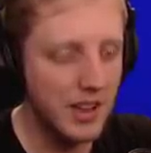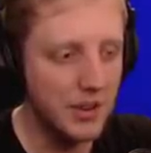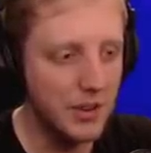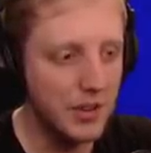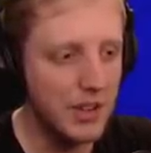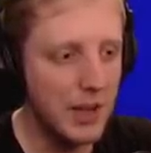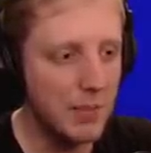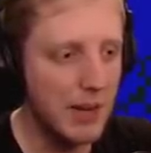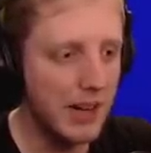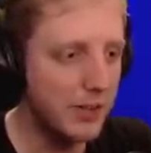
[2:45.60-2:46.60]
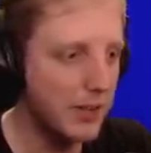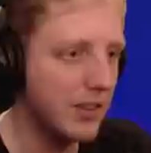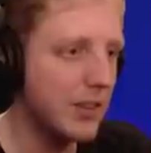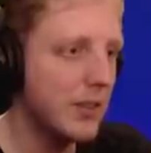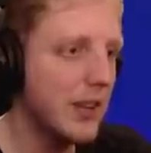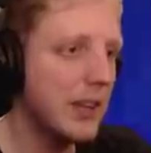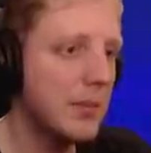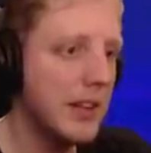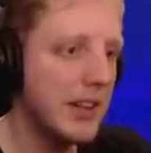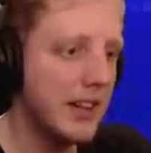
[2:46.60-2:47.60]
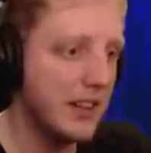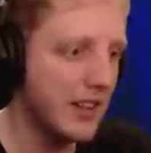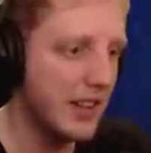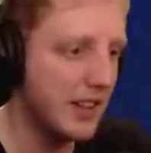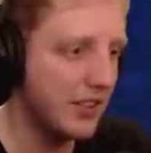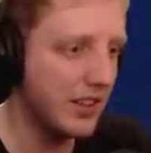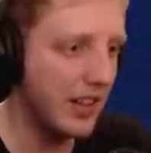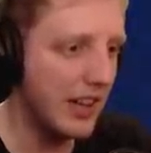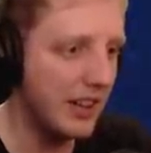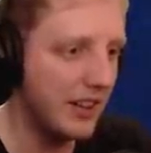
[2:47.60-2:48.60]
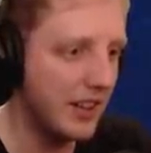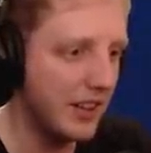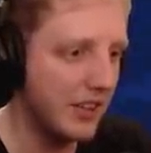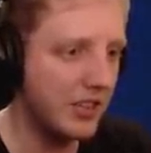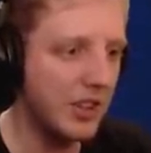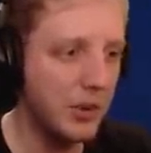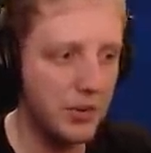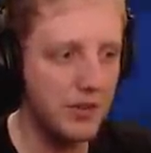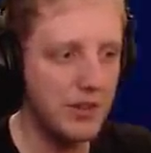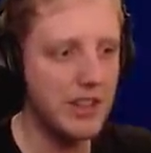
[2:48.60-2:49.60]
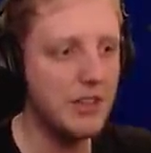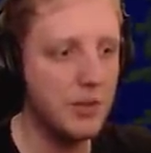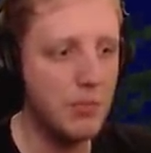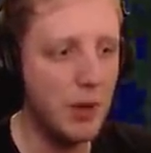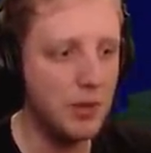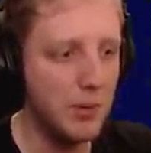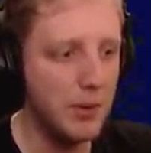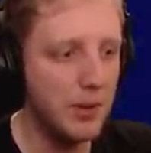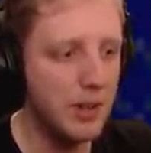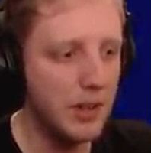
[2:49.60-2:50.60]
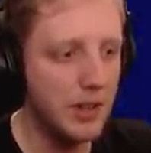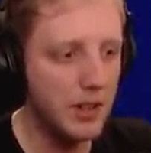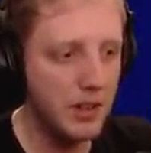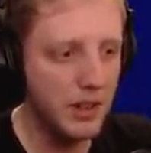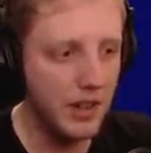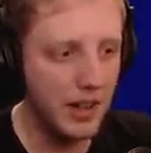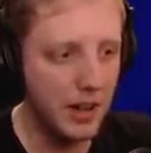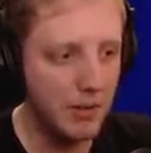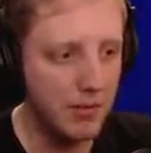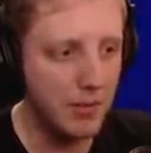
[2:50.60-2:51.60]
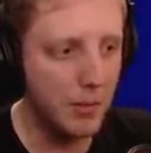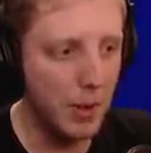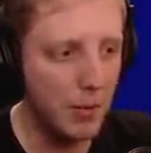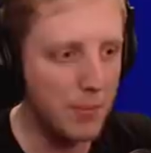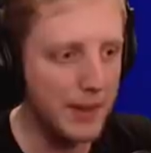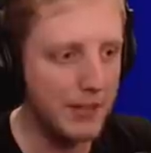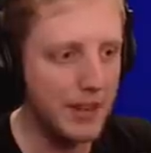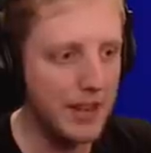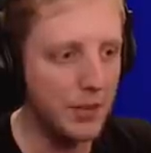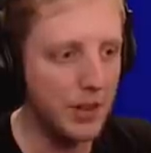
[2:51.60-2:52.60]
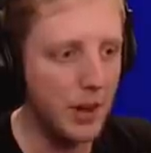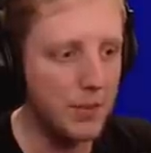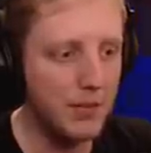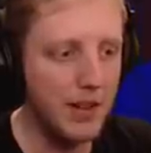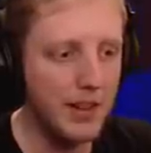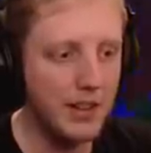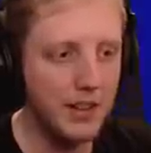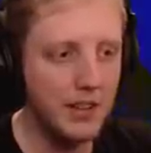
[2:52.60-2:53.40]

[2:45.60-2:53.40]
I don't use data packs because I don't like playing anything that ah, isn't like as close to vanilla as possible. Um, what we're playing right now is Optifine. That's the